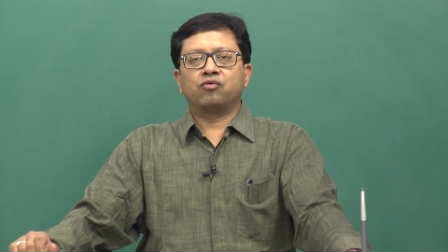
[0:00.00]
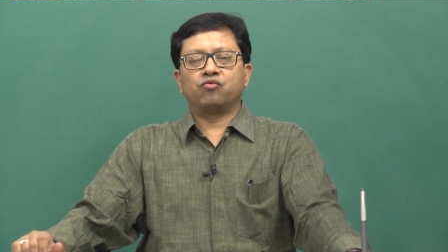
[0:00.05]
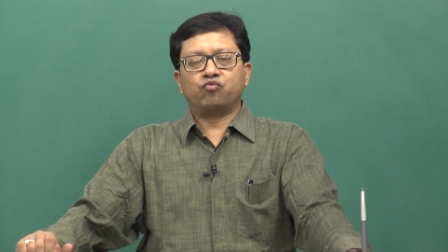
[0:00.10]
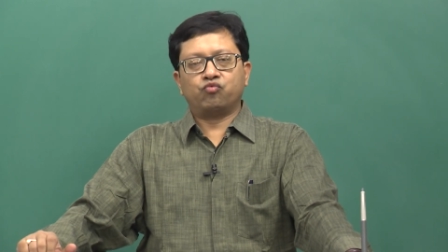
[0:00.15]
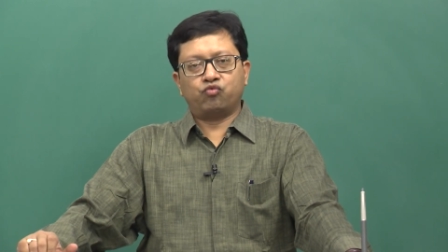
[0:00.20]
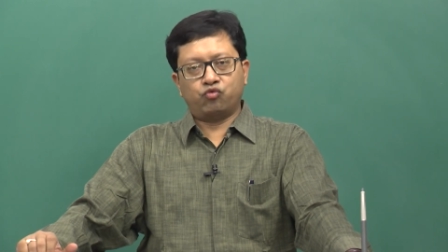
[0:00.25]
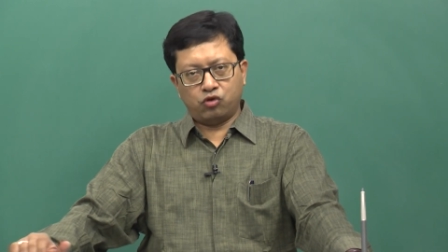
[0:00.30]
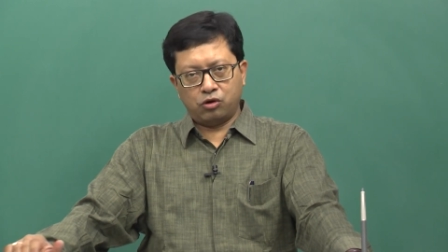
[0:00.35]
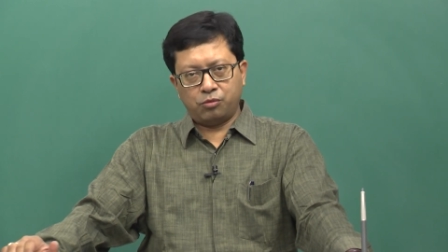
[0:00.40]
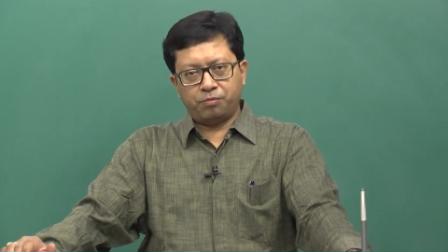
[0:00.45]

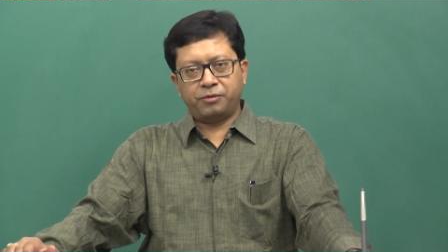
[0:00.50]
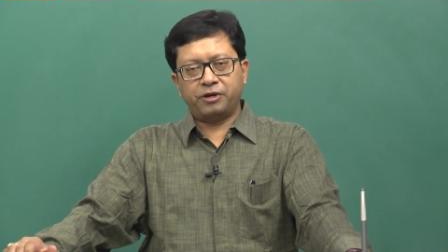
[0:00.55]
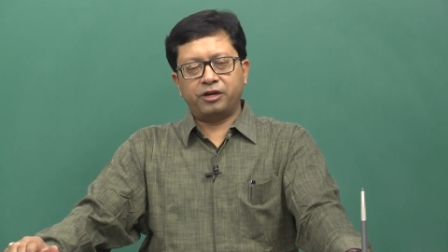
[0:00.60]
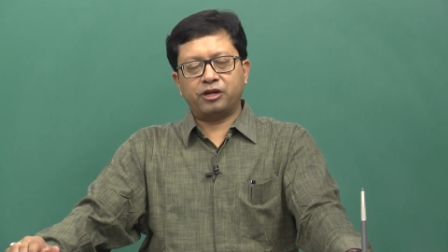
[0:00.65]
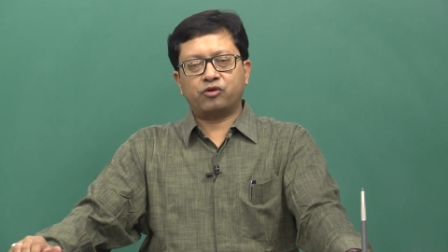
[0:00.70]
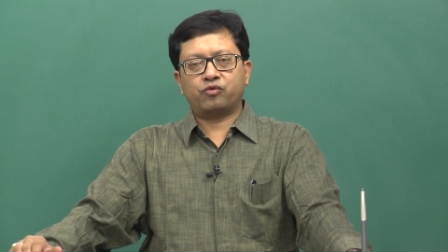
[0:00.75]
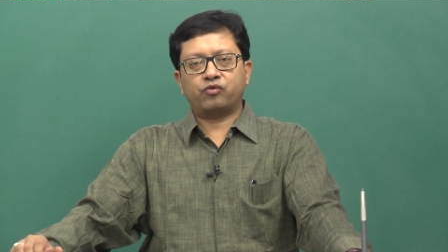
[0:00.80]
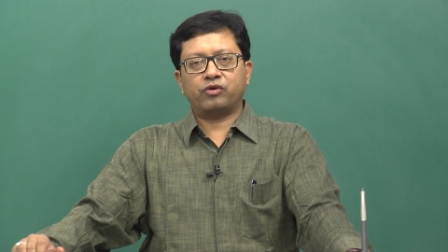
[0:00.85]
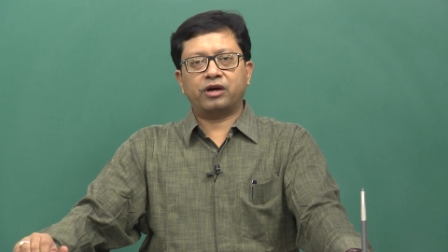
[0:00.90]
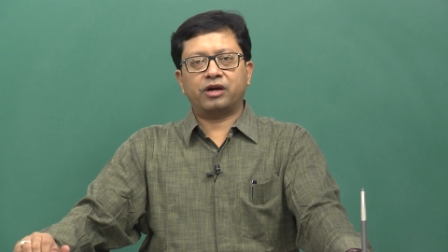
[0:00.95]
would be
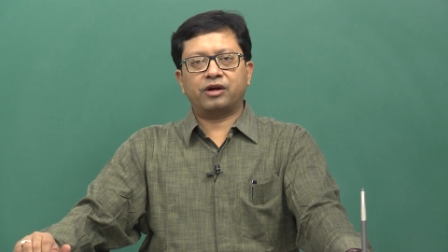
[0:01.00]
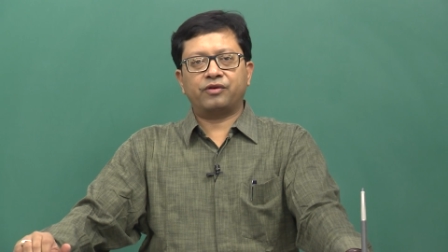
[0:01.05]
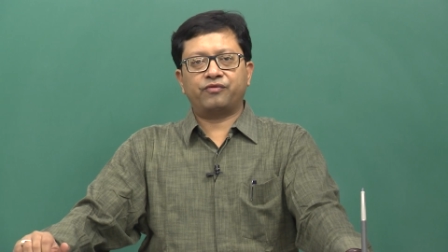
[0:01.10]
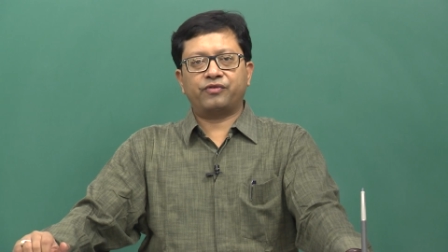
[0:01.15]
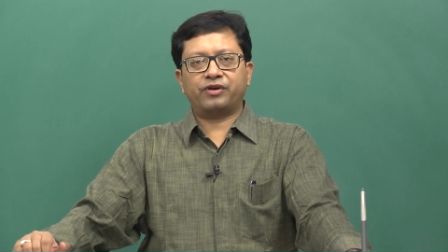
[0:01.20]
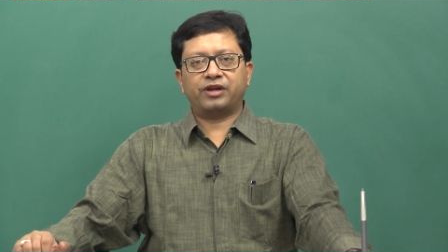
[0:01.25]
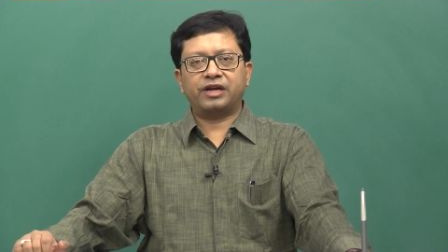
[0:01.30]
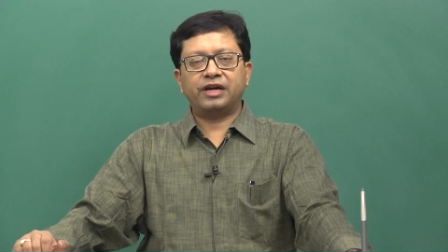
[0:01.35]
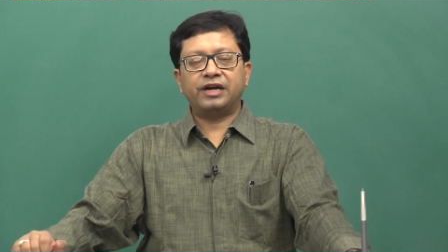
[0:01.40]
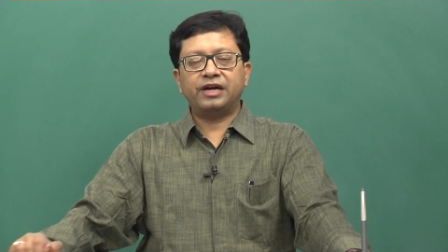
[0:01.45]
required
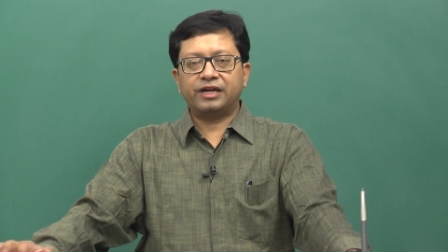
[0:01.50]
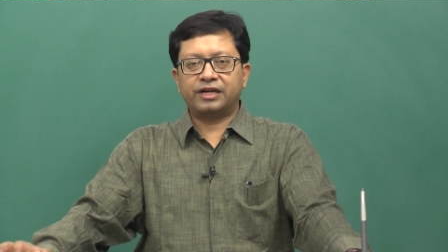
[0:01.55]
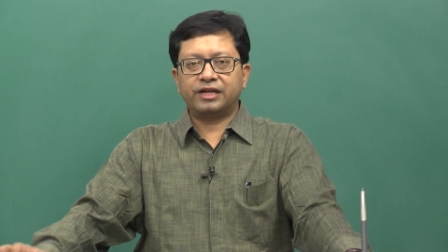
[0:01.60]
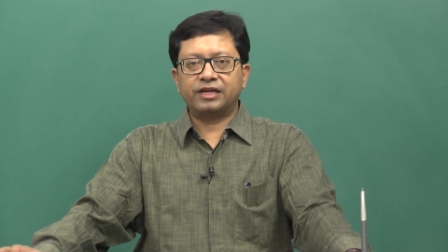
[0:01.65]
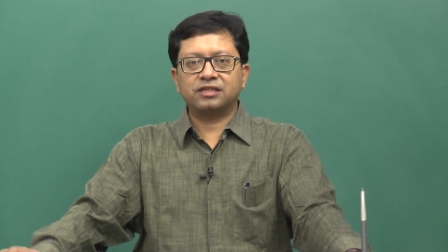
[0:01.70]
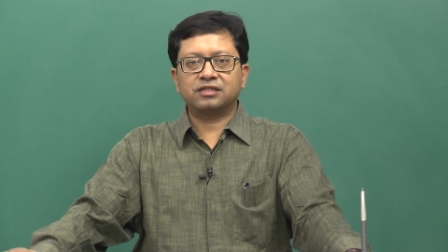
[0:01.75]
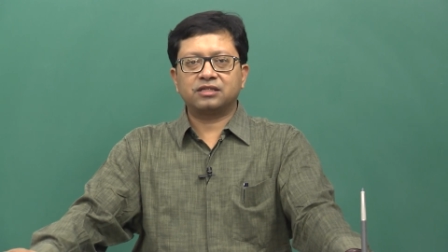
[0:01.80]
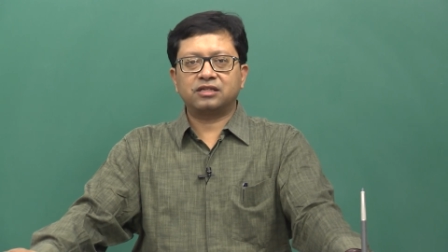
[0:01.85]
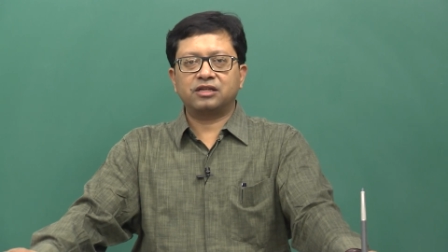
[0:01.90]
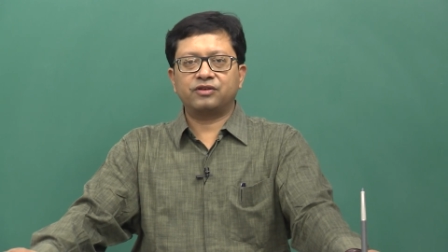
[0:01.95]
very
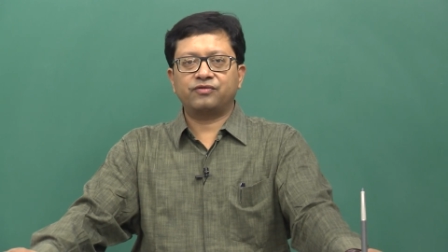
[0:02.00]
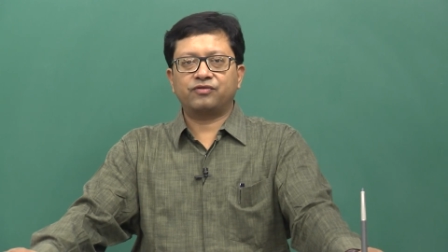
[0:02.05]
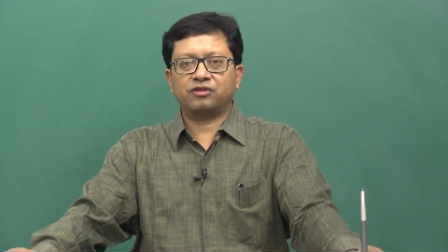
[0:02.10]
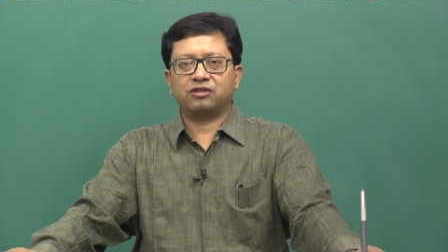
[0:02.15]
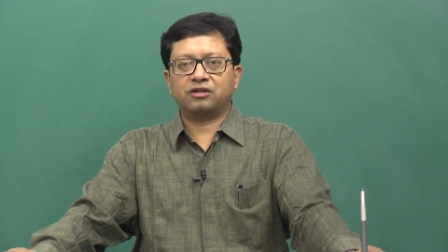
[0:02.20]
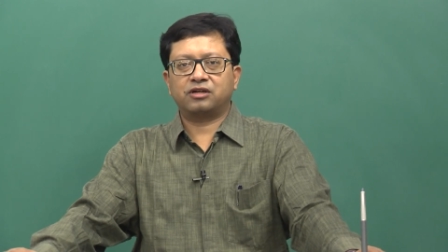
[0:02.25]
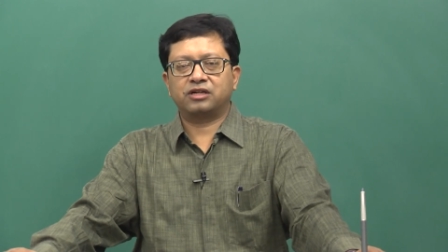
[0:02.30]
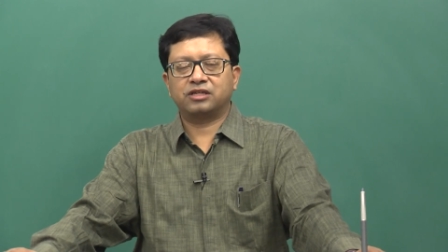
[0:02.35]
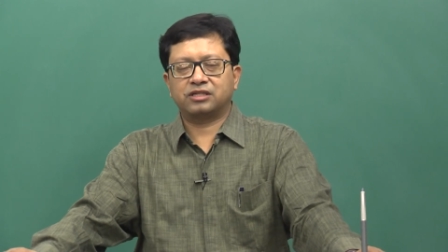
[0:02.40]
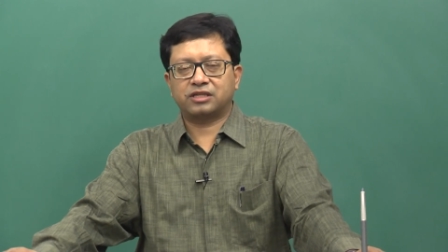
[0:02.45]
intensely for
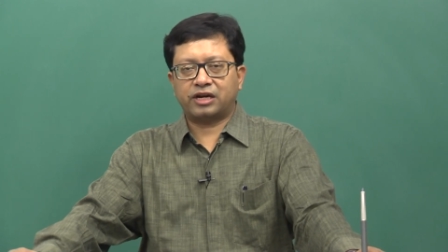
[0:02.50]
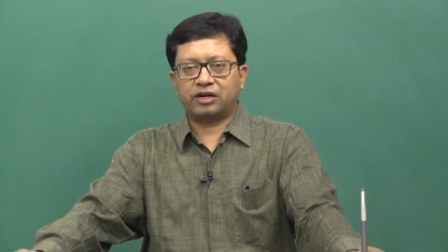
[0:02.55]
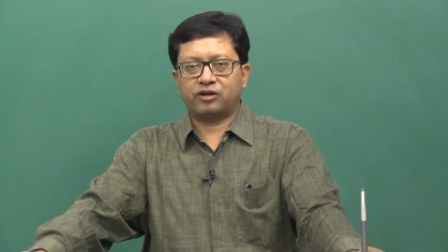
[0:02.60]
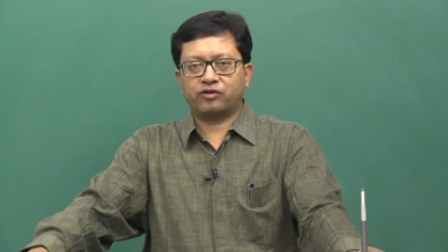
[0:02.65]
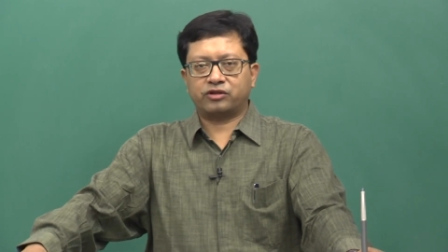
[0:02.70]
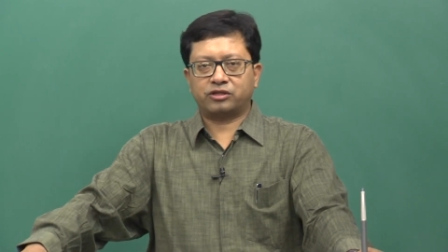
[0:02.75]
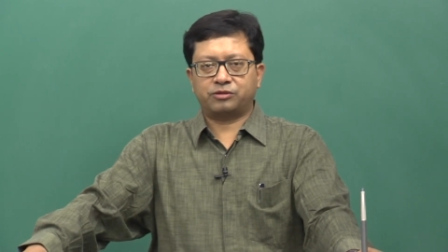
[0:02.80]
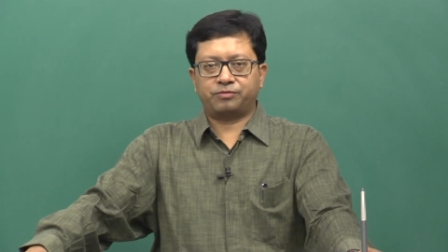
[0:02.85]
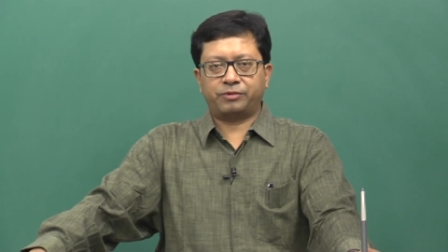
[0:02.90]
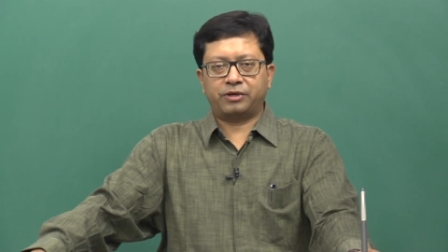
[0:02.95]
the design
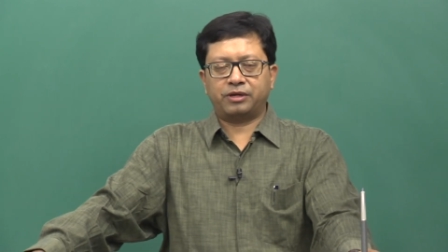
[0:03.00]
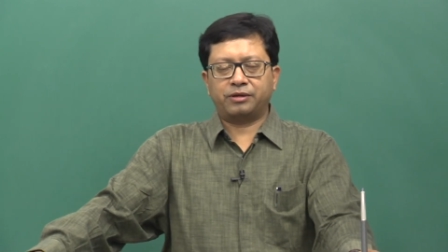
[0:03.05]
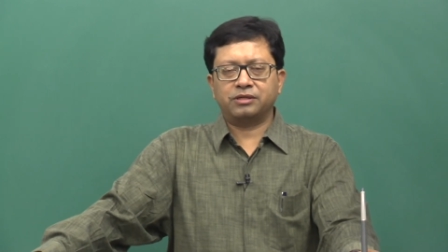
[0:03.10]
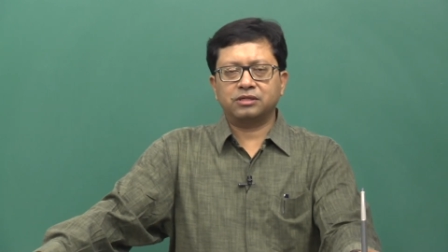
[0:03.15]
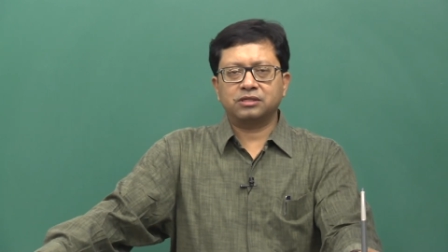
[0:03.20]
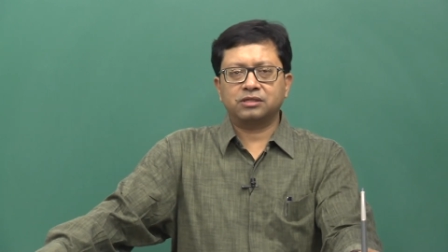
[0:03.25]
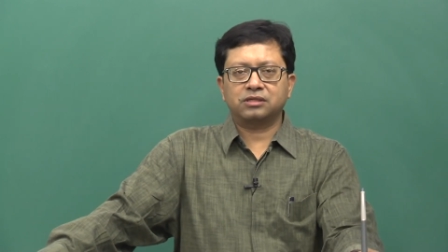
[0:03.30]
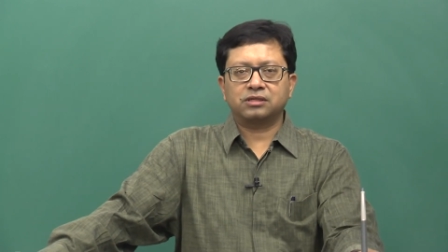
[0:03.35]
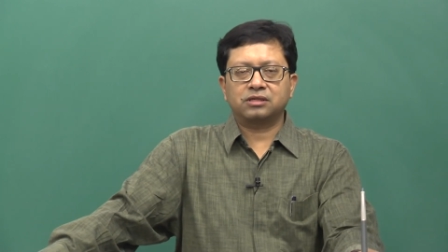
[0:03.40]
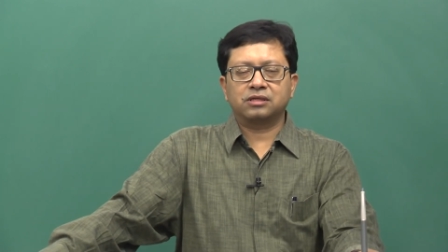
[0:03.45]

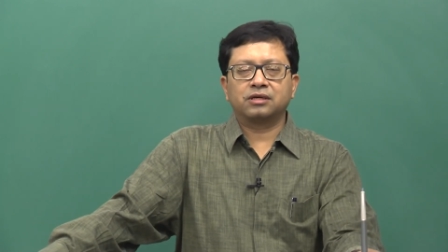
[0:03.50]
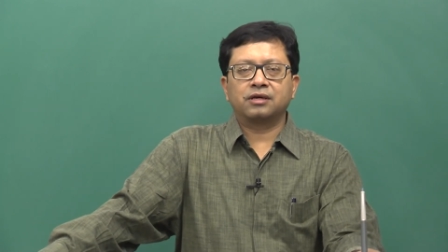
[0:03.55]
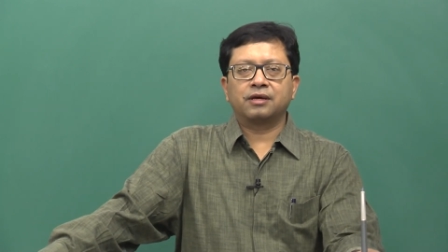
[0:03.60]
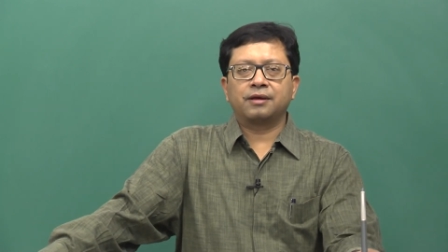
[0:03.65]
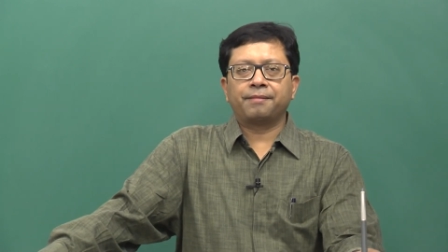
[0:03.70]
experience.